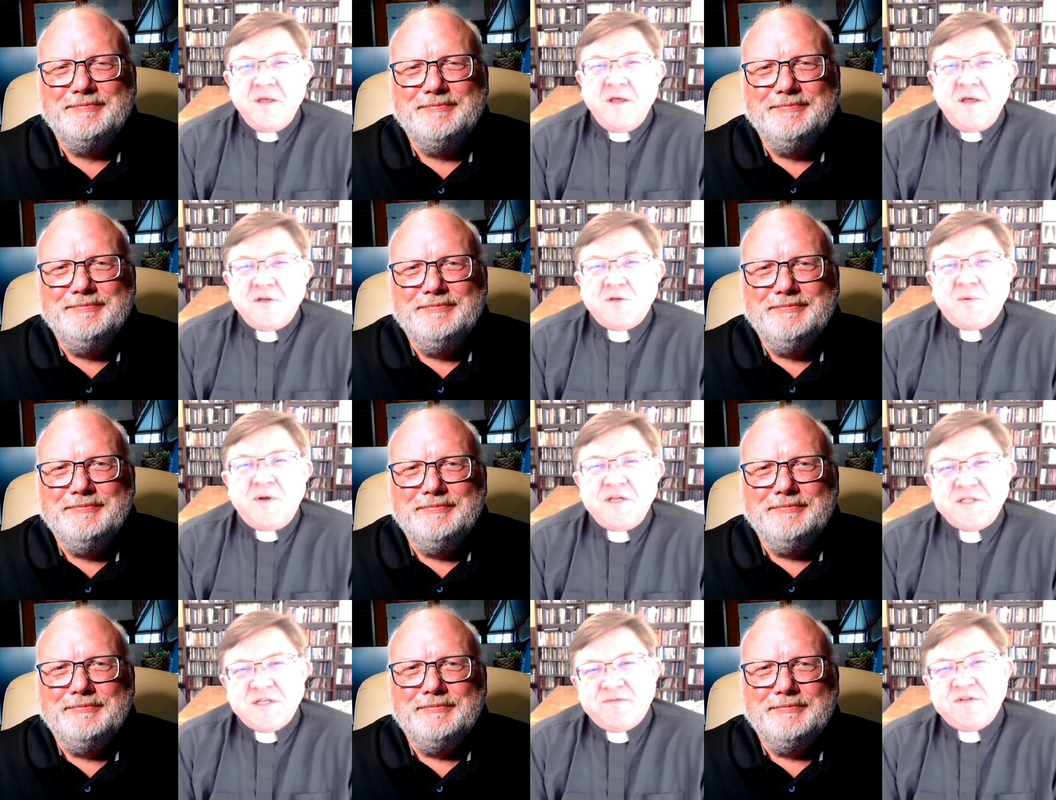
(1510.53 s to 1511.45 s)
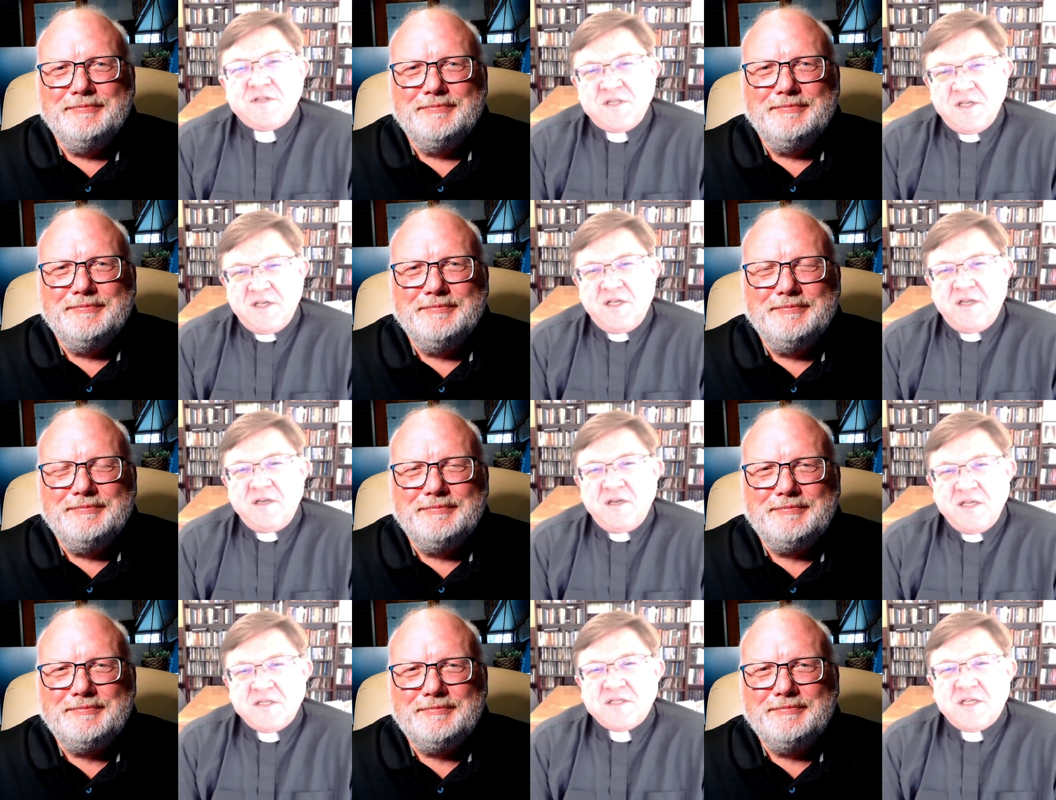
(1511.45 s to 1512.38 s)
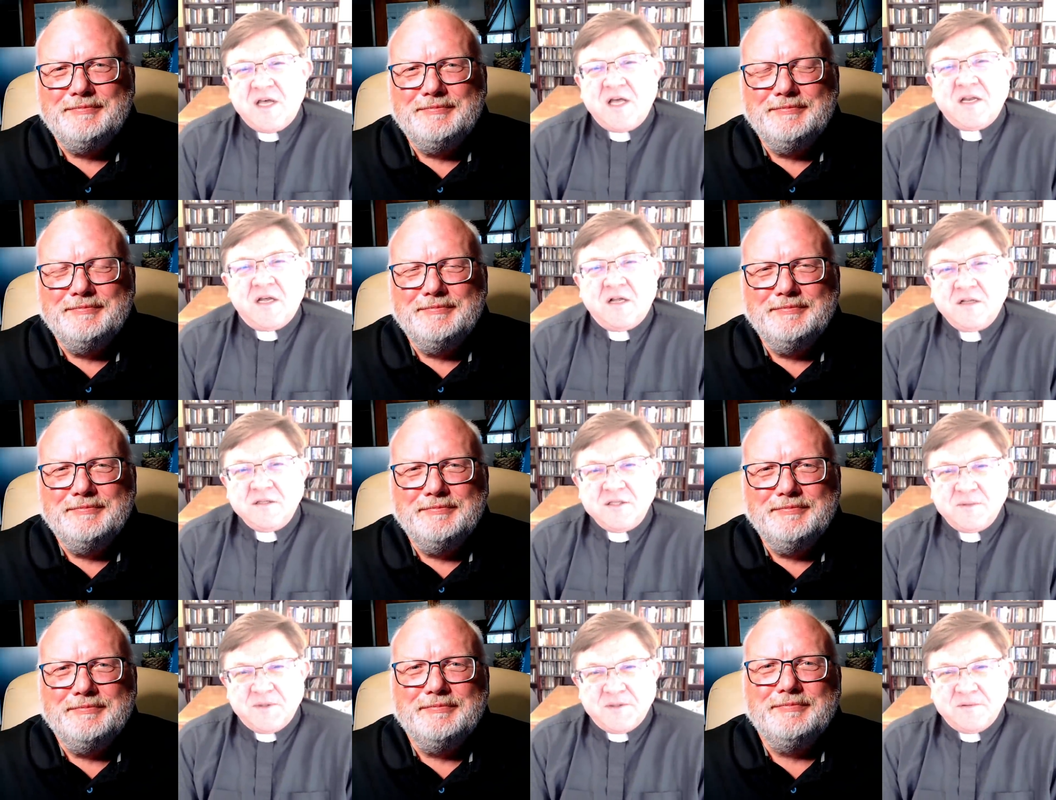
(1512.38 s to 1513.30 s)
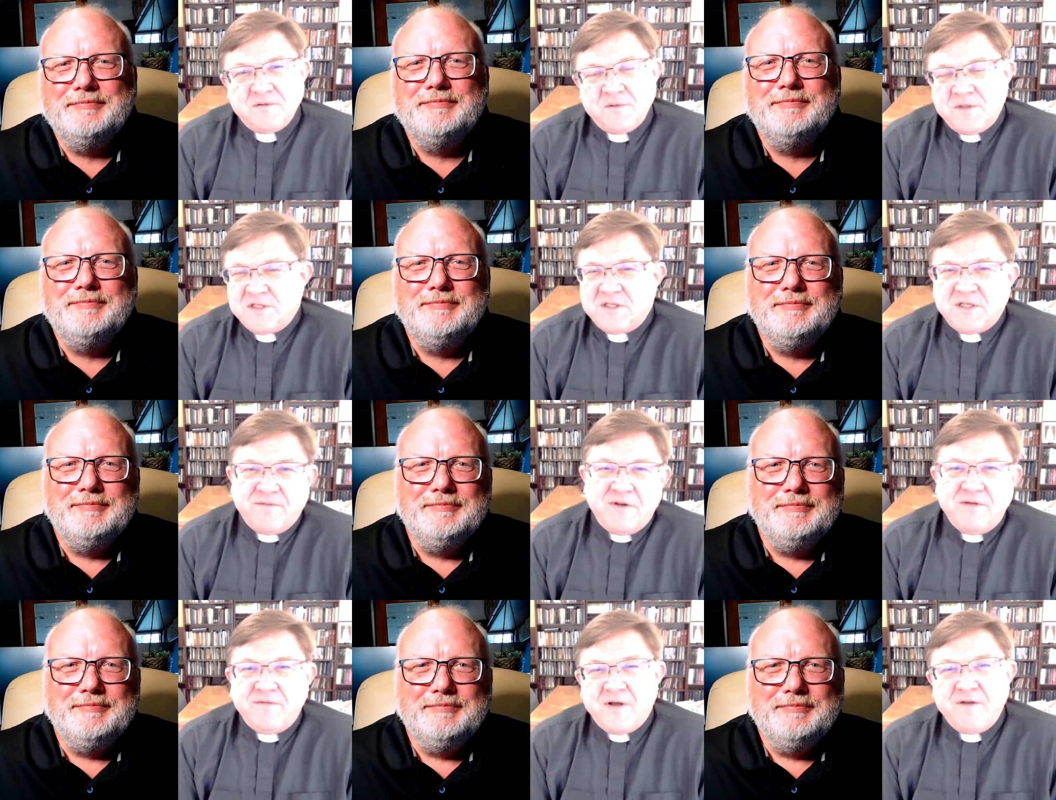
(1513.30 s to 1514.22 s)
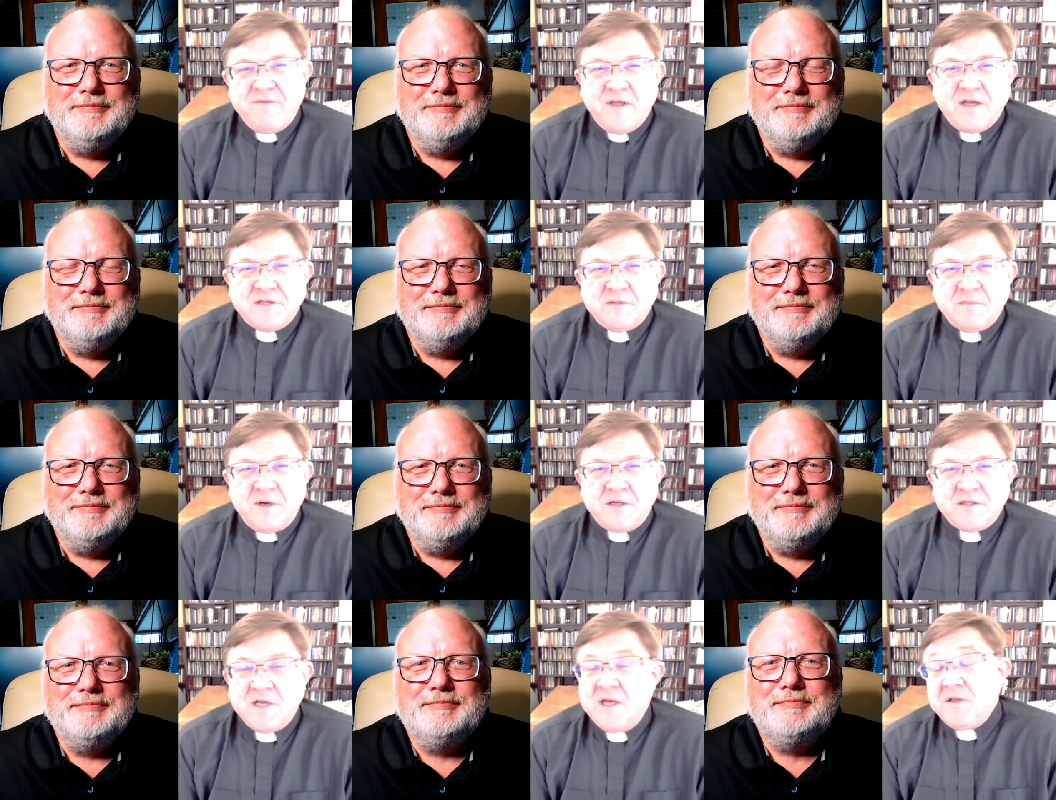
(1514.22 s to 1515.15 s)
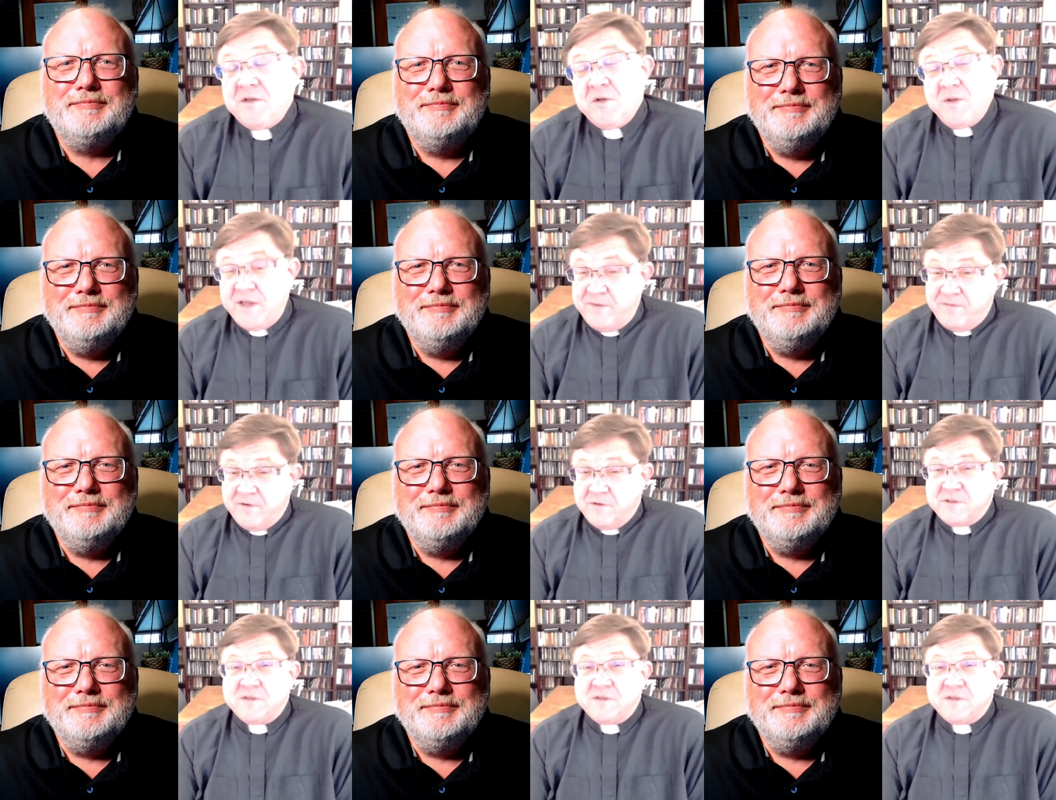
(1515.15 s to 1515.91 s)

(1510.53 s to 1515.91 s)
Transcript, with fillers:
Speaker 1: 2017 Nissan Altima with 75,000 miles. Too late, folks. It's